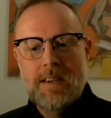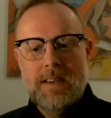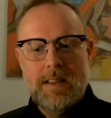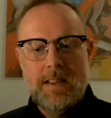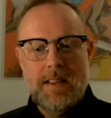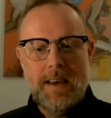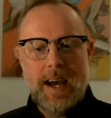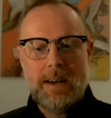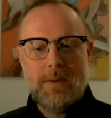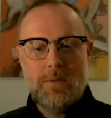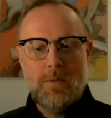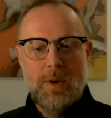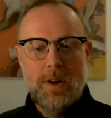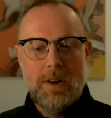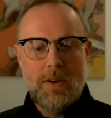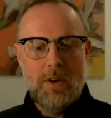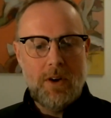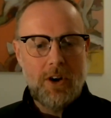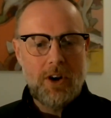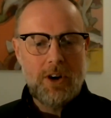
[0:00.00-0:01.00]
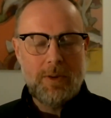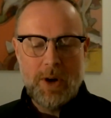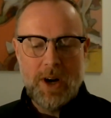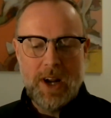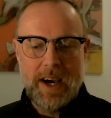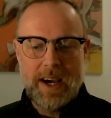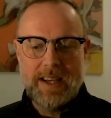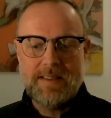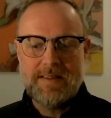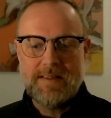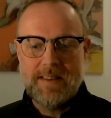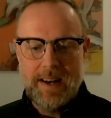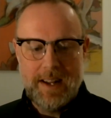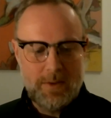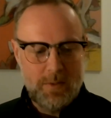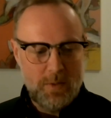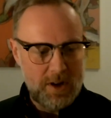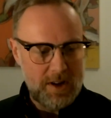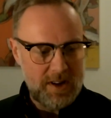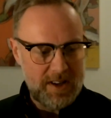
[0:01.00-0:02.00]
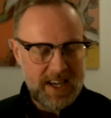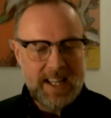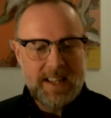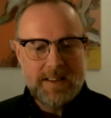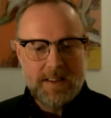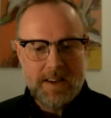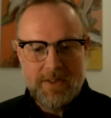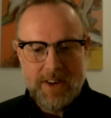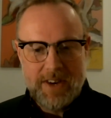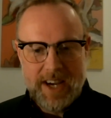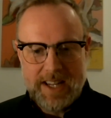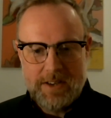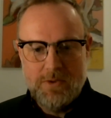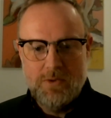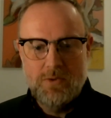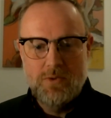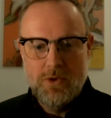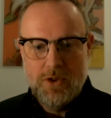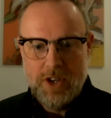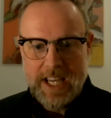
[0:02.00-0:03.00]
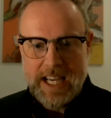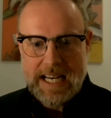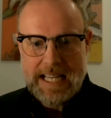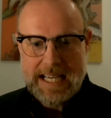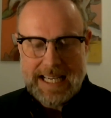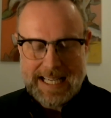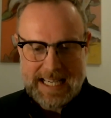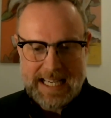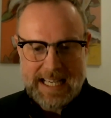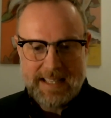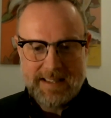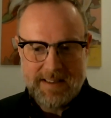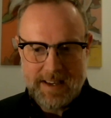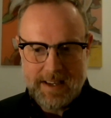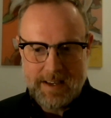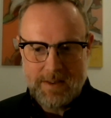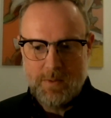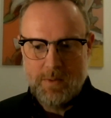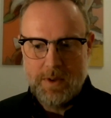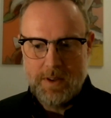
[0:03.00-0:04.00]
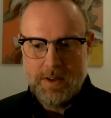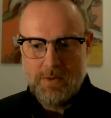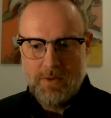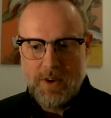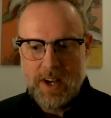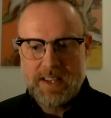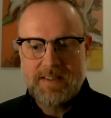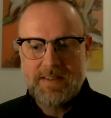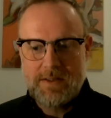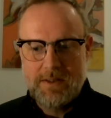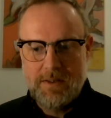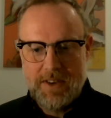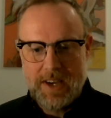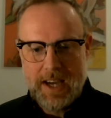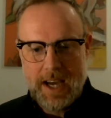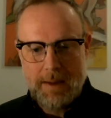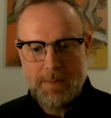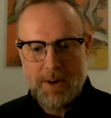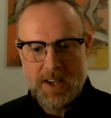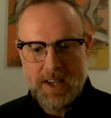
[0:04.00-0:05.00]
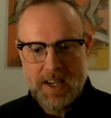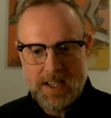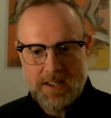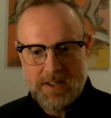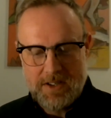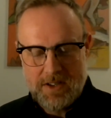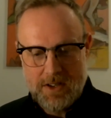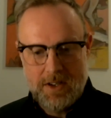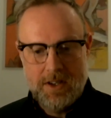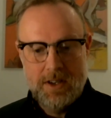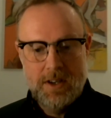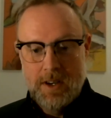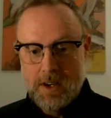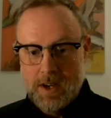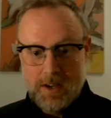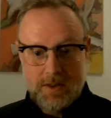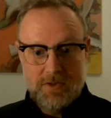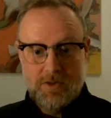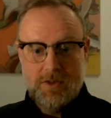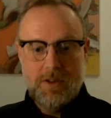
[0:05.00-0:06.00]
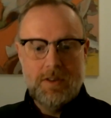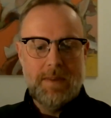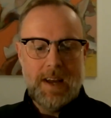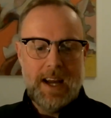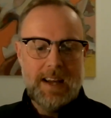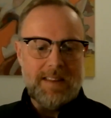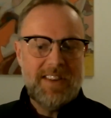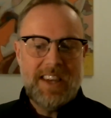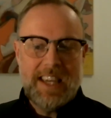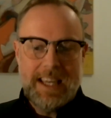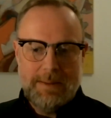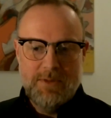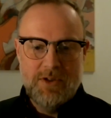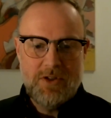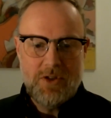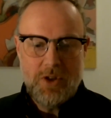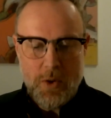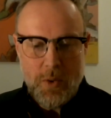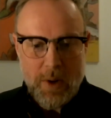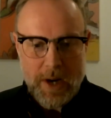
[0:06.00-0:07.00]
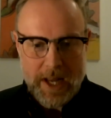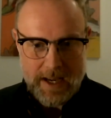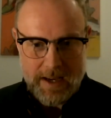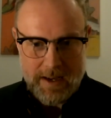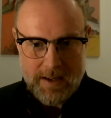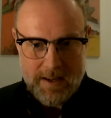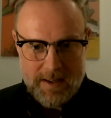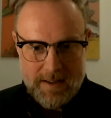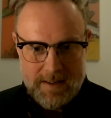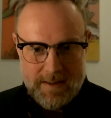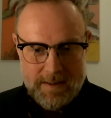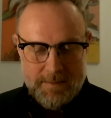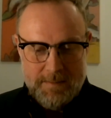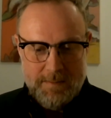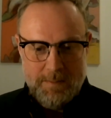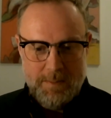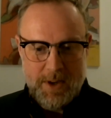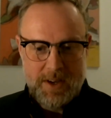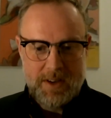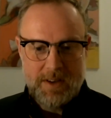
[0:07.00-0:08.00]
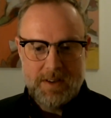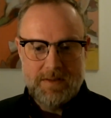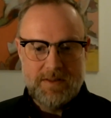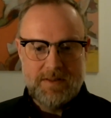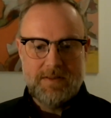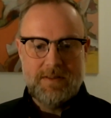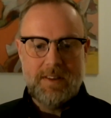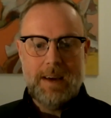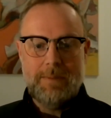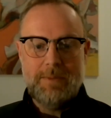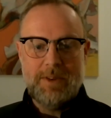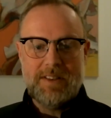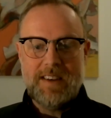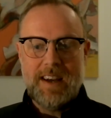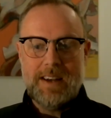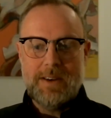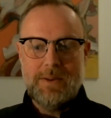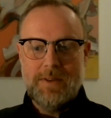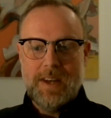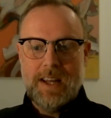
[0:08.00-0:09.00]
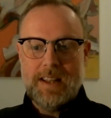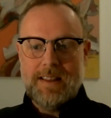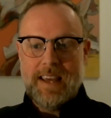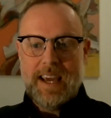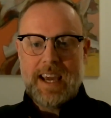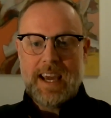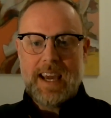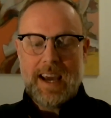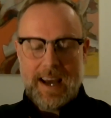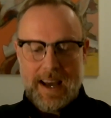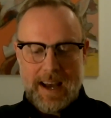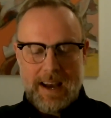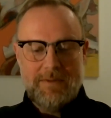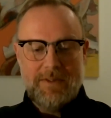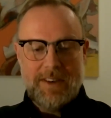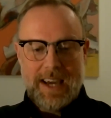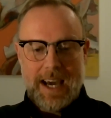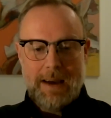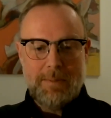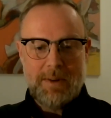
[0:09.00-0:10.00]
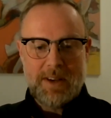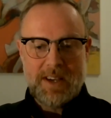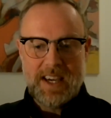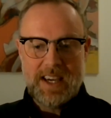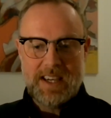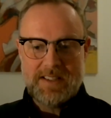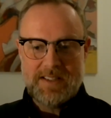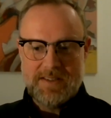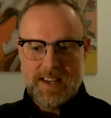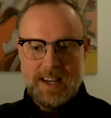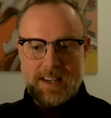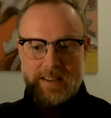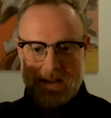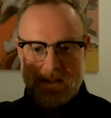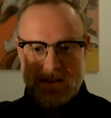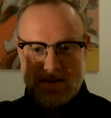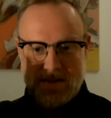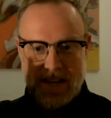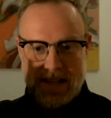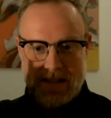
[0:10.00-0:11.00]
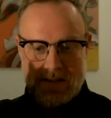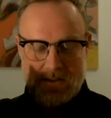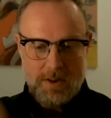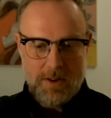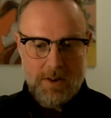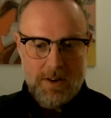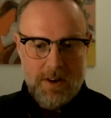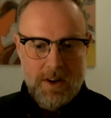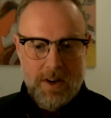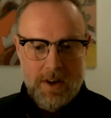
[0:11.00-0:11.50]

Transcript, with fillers: that will harmonize and it will integrate really easy with the rest of the application uh, team's tooling. Because let me tell you that they have the applications as the central